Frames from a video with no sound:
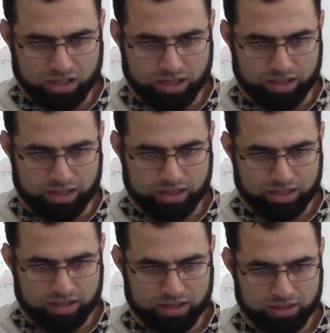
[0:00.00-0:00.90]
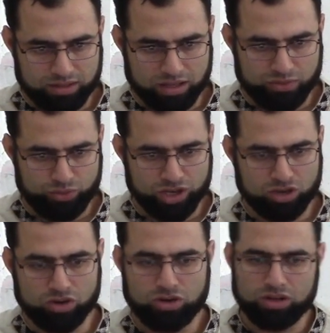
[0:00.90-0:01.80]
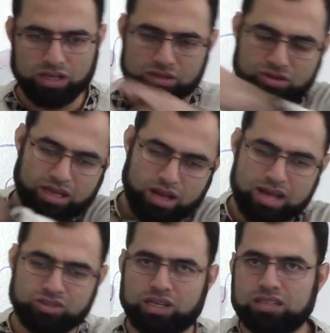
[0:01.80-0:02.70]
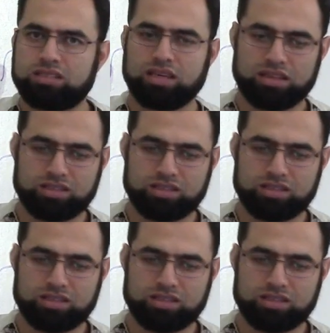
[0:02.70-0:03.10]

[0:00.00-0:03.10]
Uh, if we go, you can, as you can see in the